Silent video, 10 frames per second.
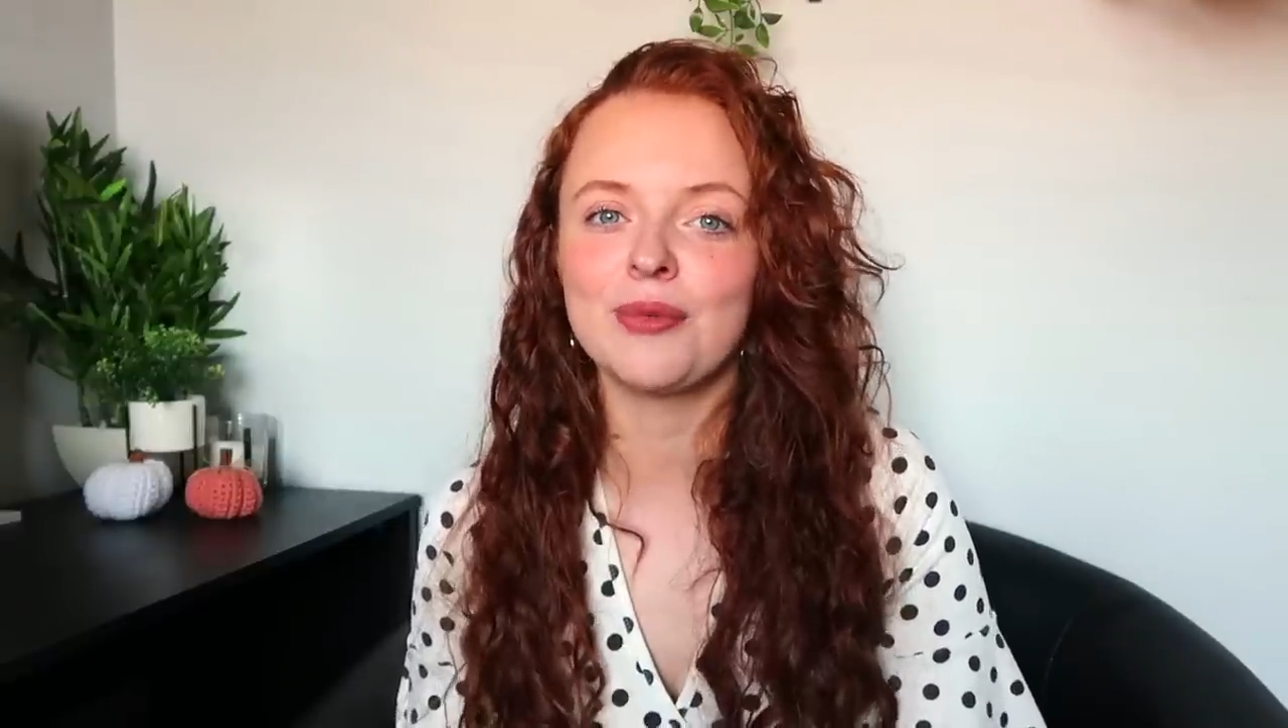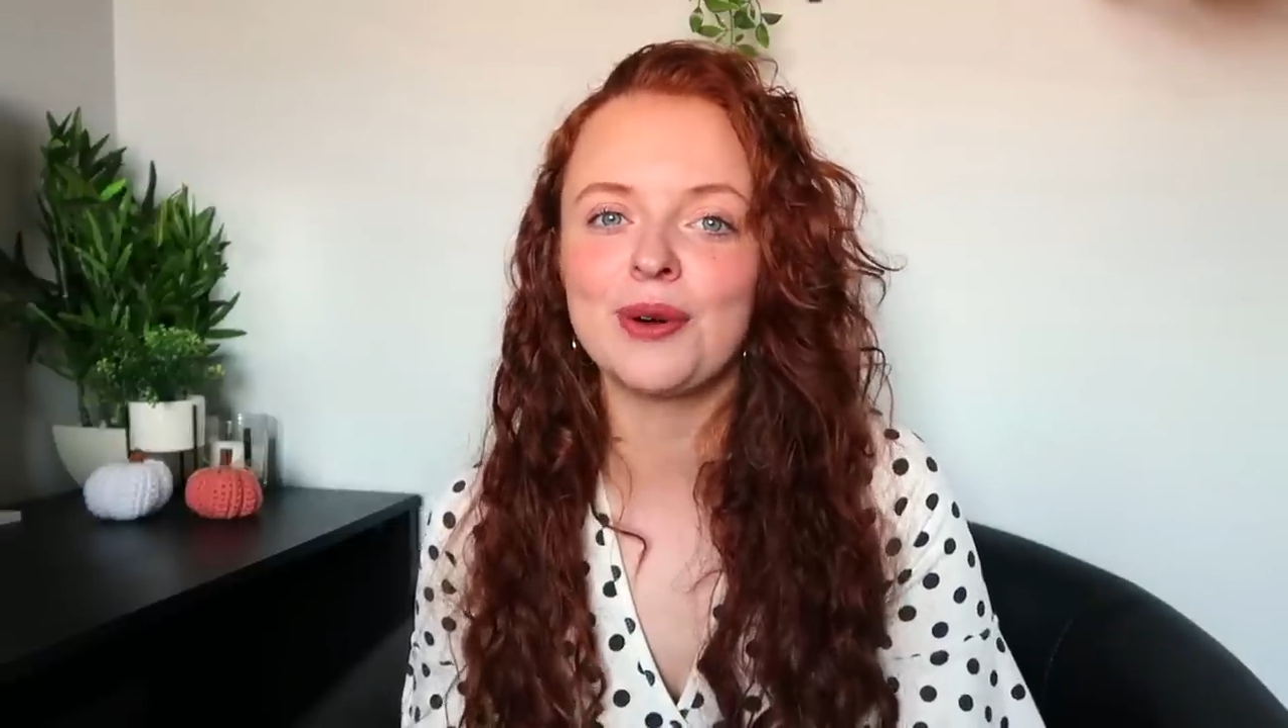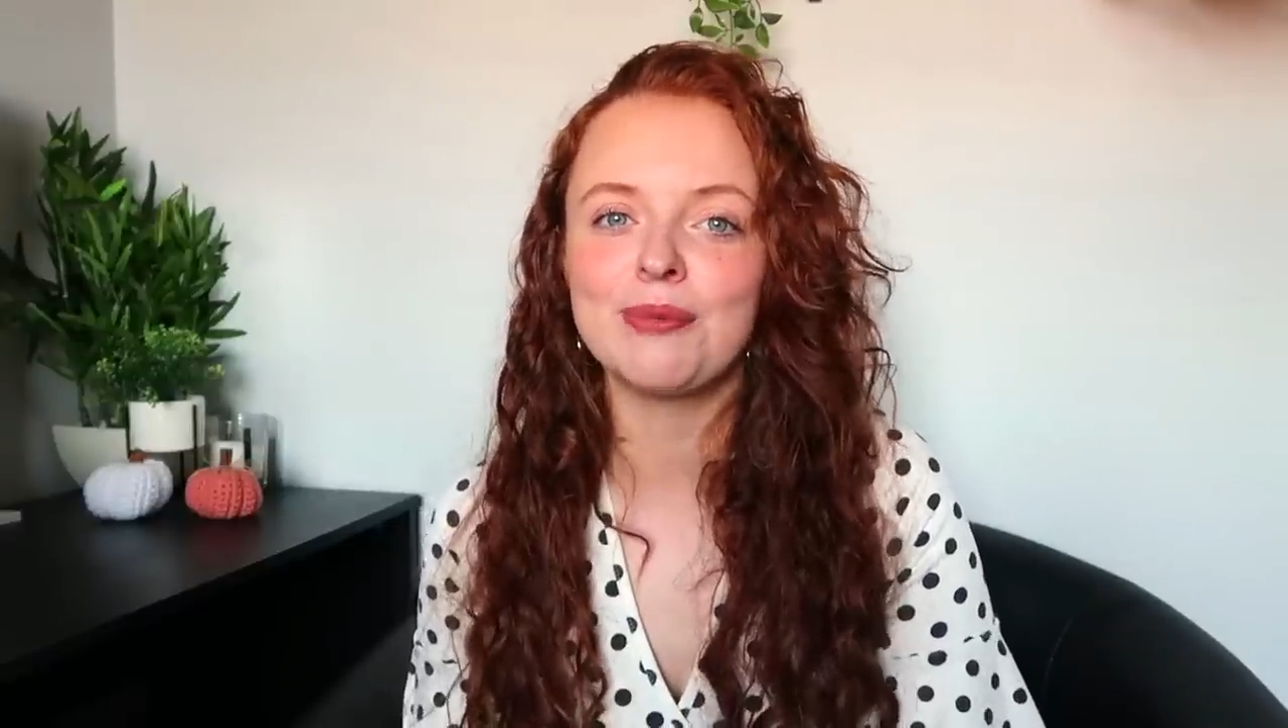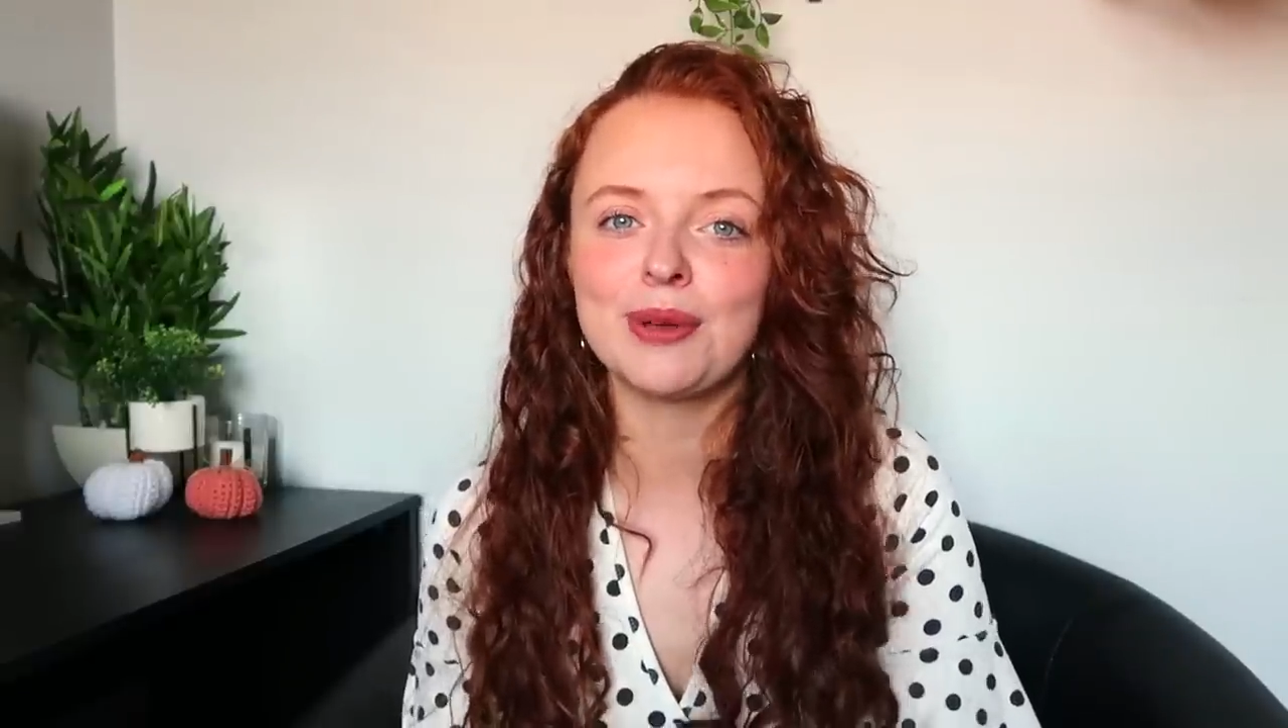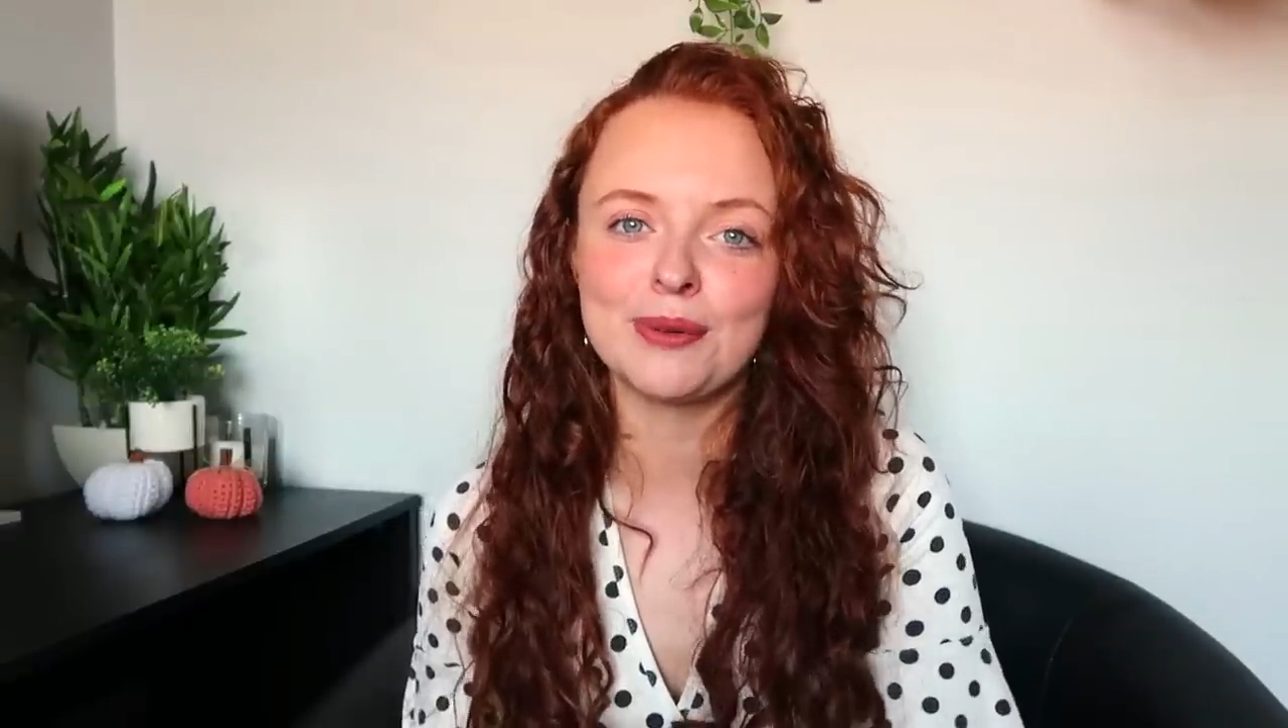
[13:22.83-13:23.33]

will be